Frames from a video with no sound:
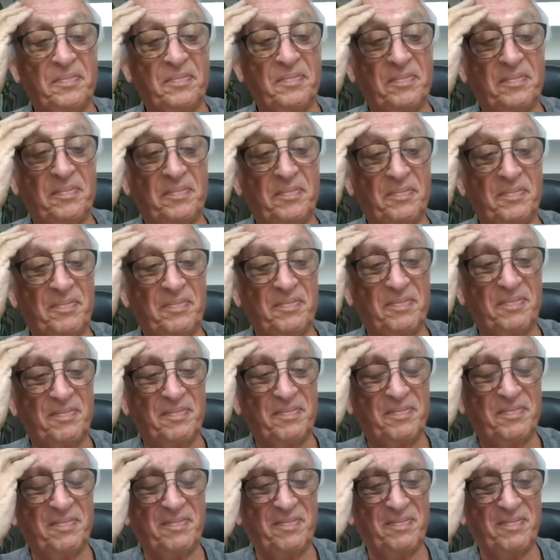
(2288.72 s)

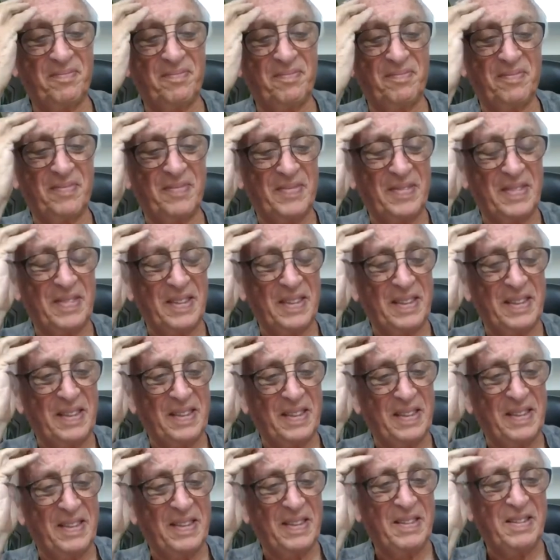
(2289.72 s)

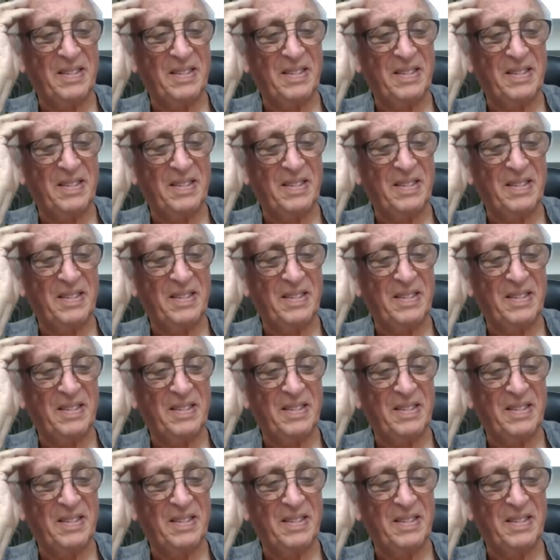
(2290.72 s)
The person shown says nothing.